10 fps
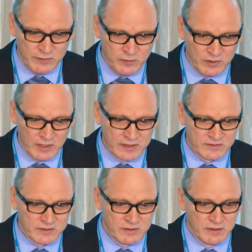you look at
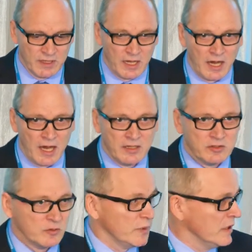the
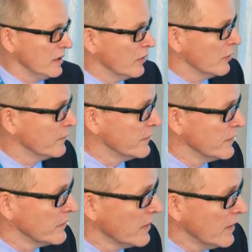anatomy of
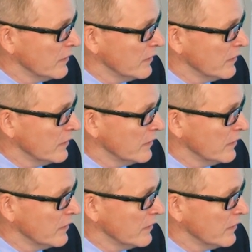this,